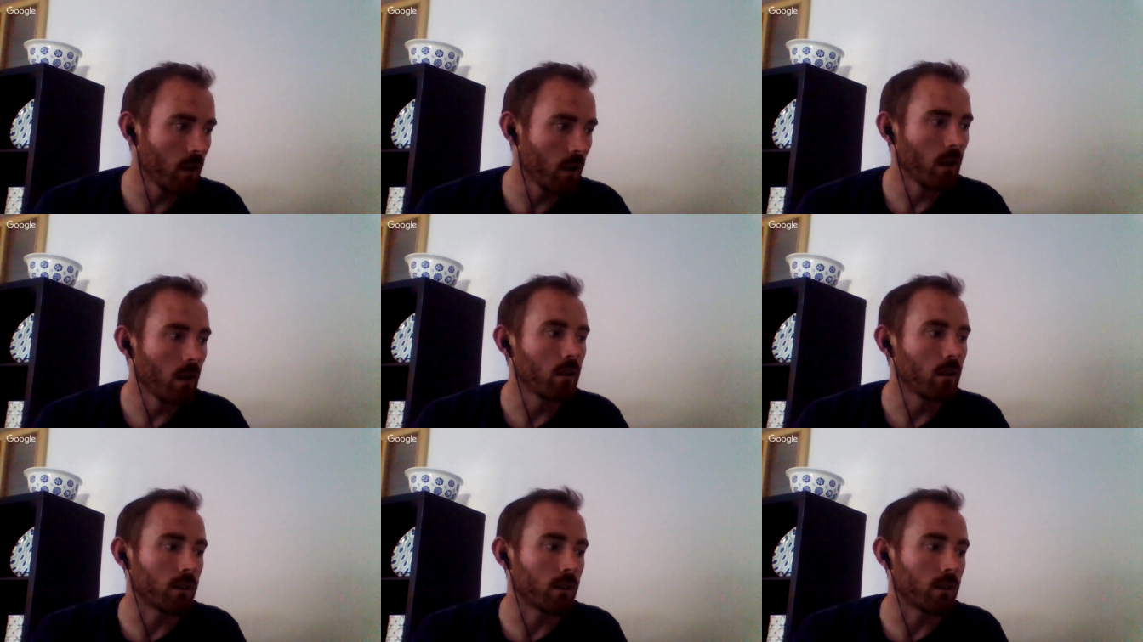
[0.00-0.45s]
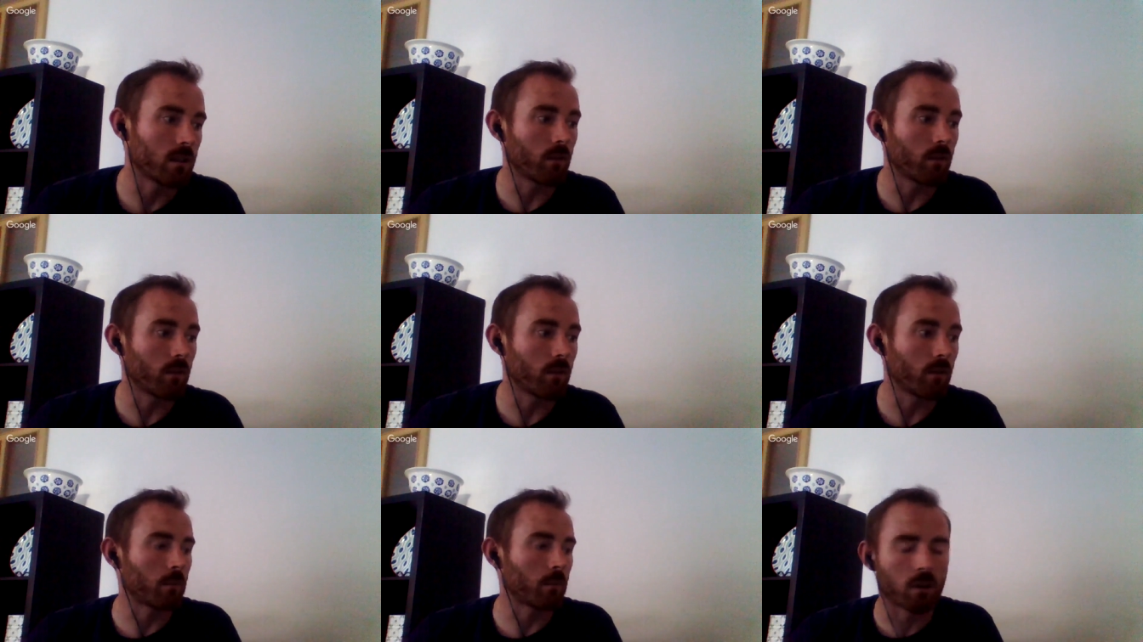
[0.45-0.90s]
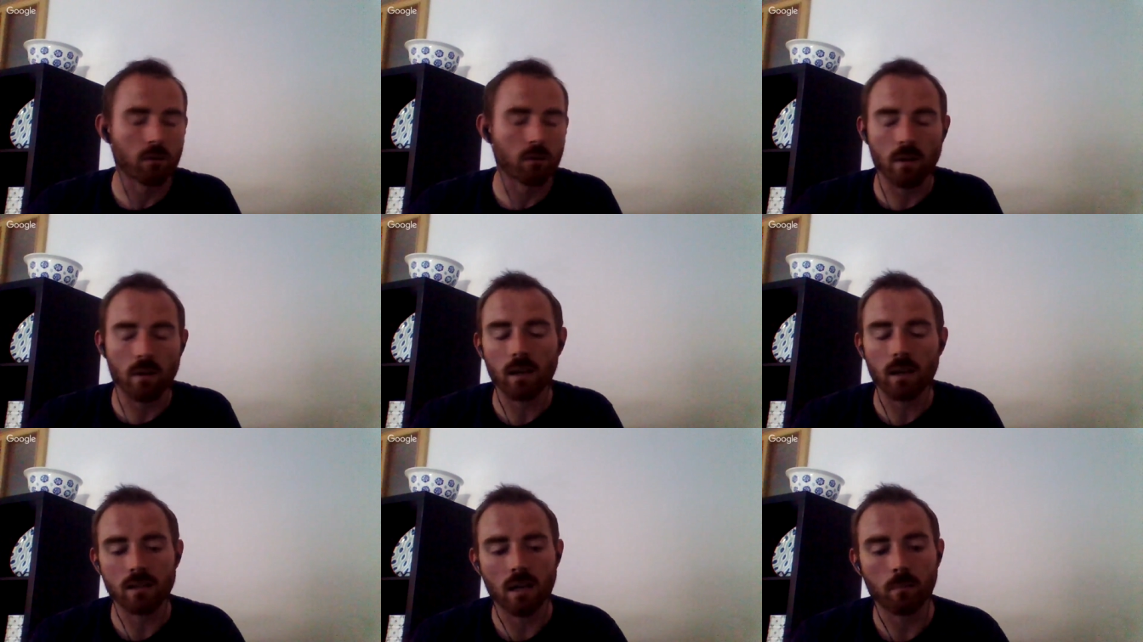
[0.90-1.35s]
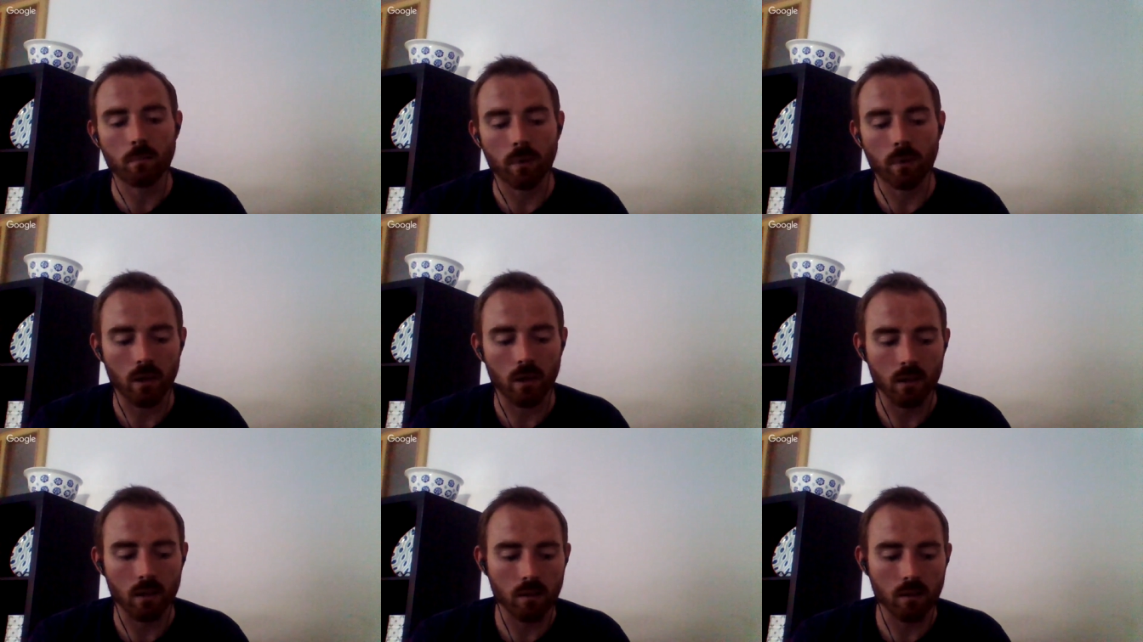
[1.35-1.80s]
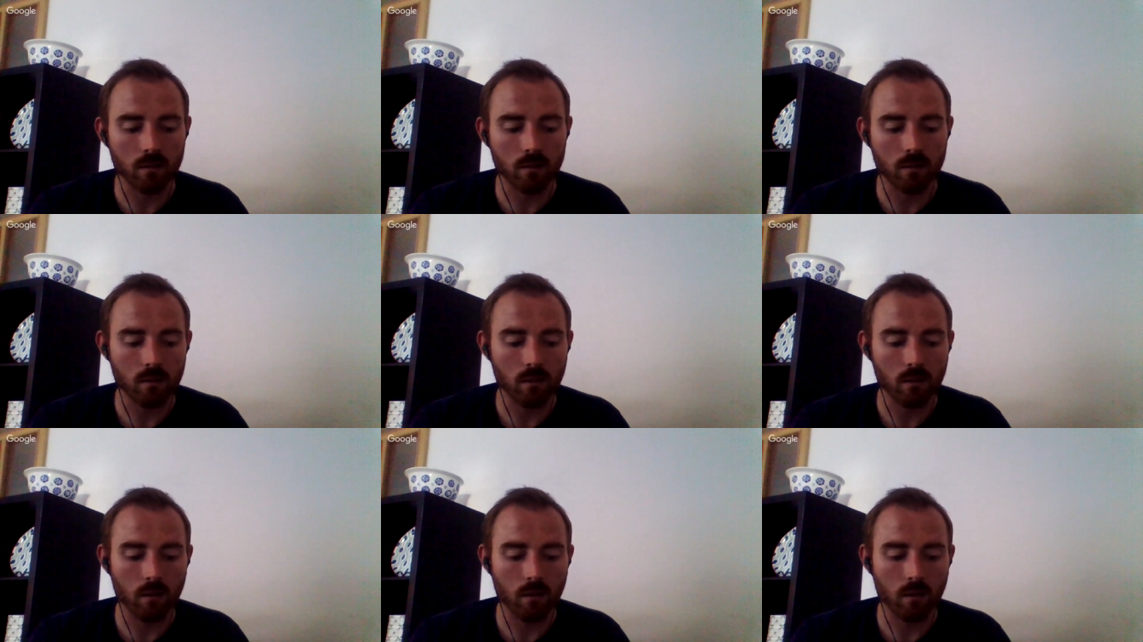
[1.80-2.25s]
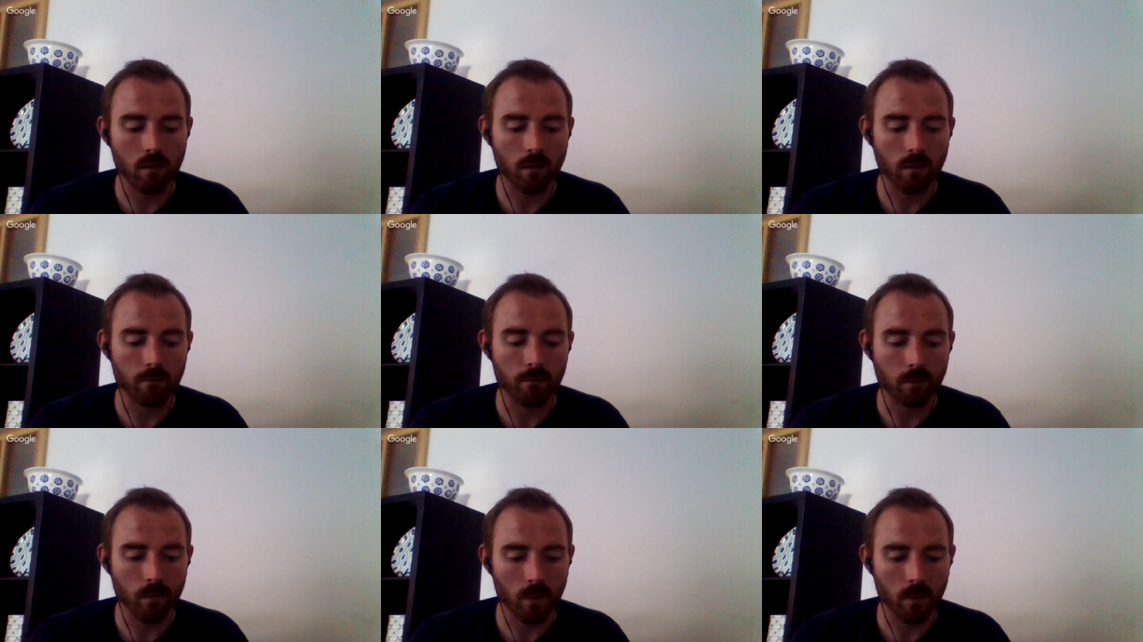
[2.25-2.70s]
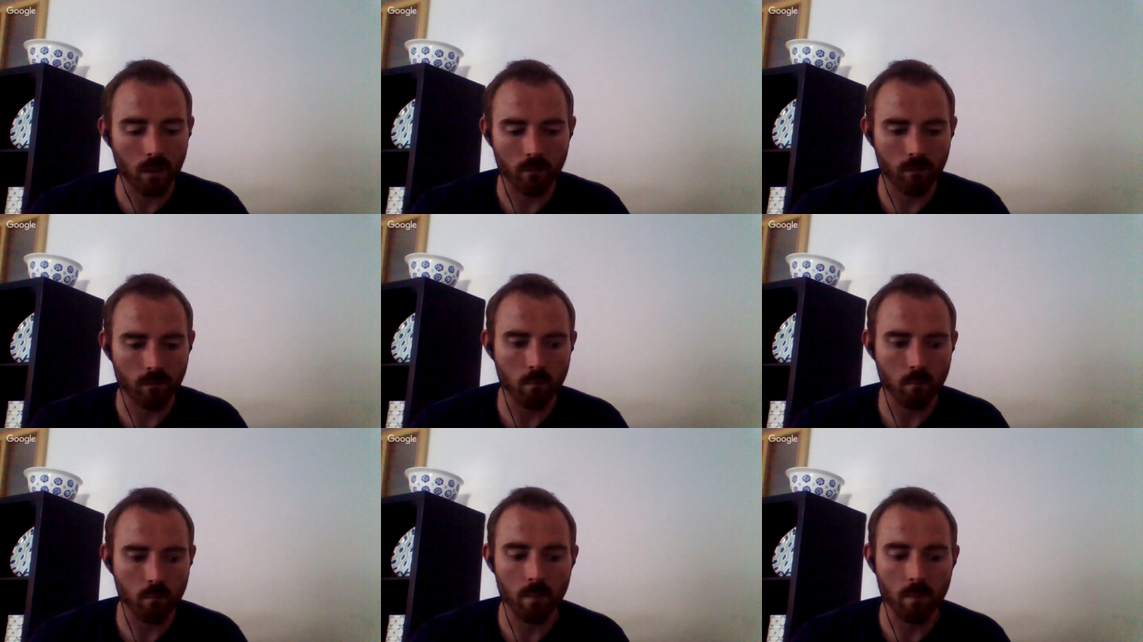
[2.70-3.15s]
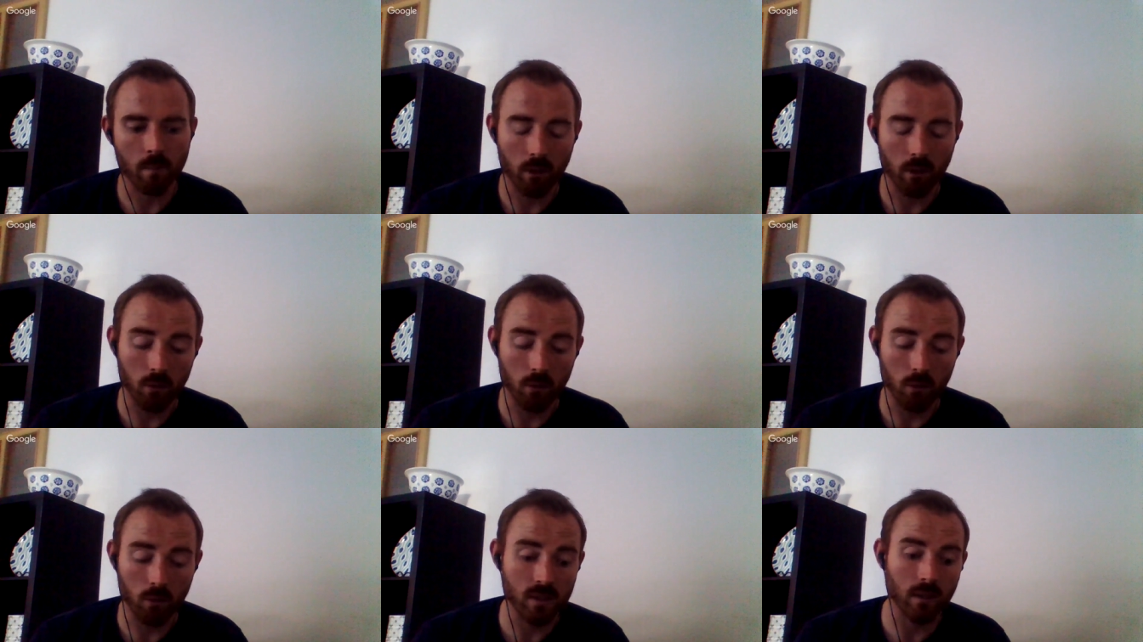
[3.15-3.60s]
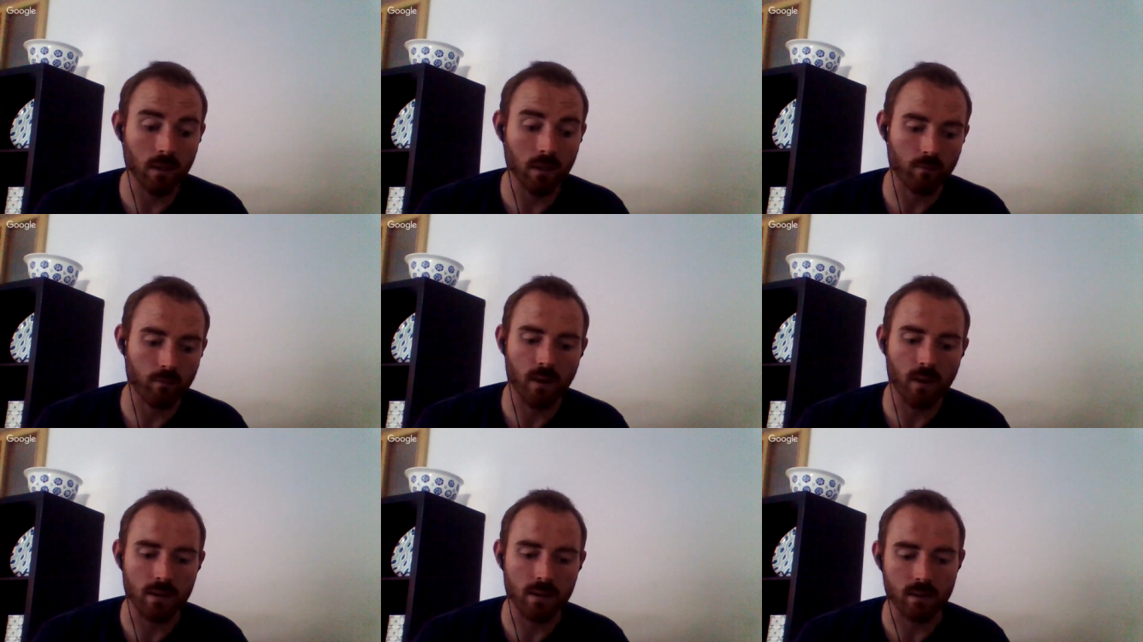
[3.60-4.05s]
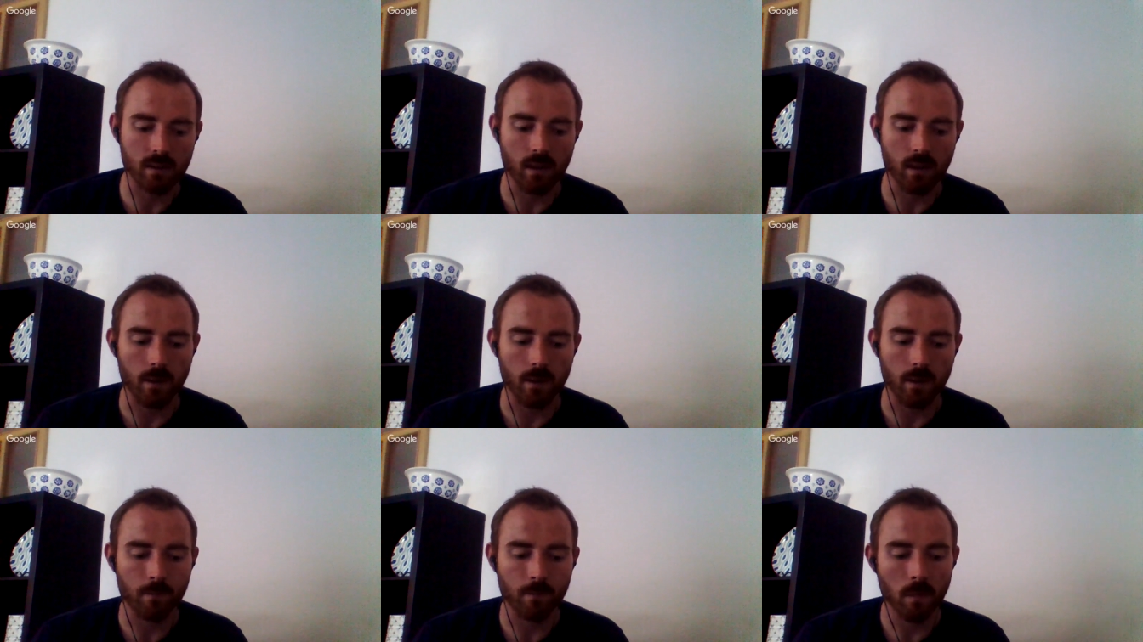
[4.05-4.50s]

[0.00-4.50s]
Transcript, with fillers: like take for example, the great example is um, I don't know if you remember the New Zealand France game.